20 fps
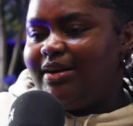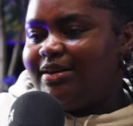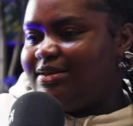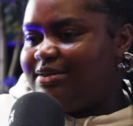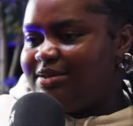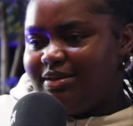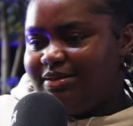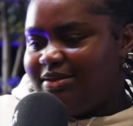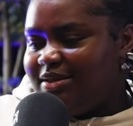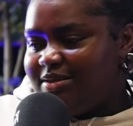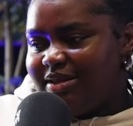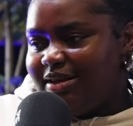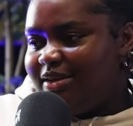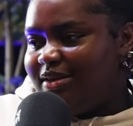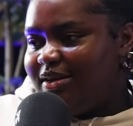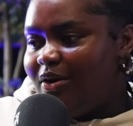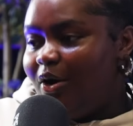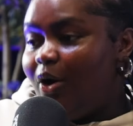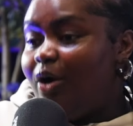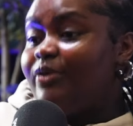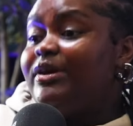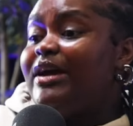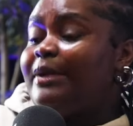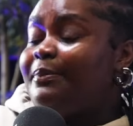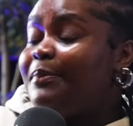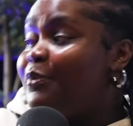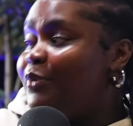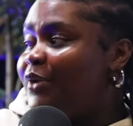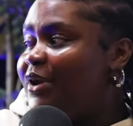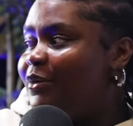nah, this ain't this ain't it, or you
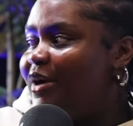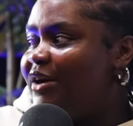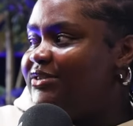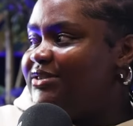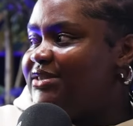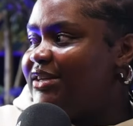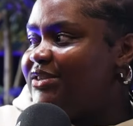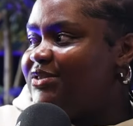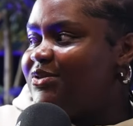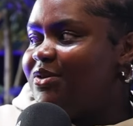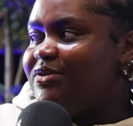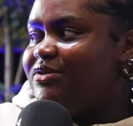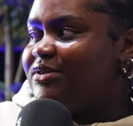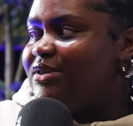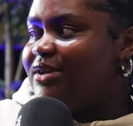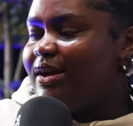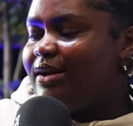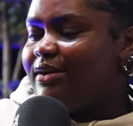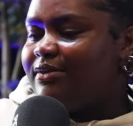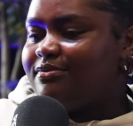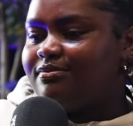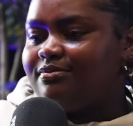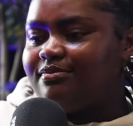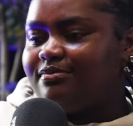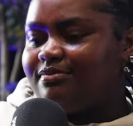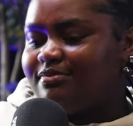have people around you that told you like, mm